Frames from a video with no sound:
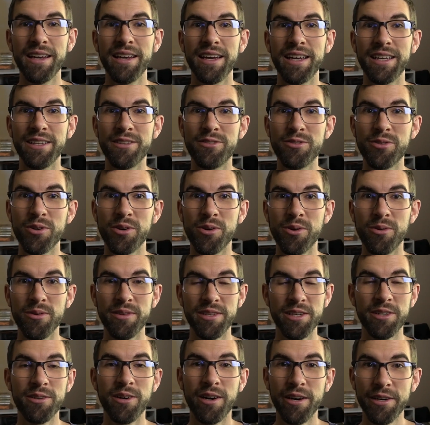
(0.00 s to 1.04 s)
And so
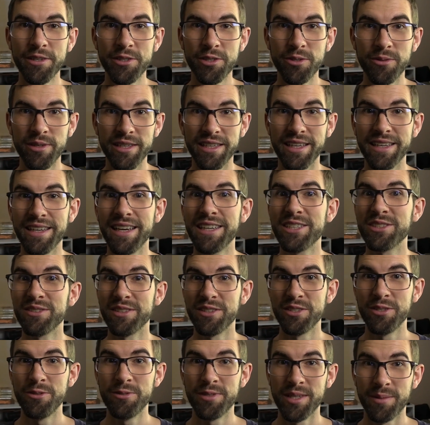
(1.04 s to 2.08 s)
your archery can actually
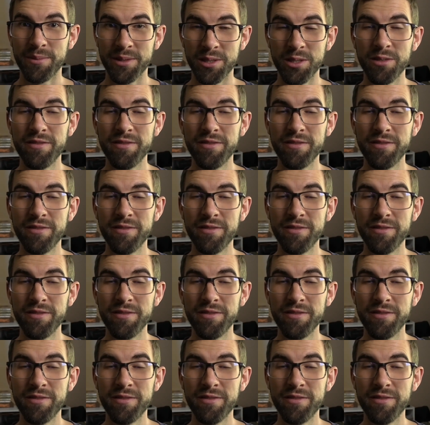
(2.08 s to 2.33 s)
do something.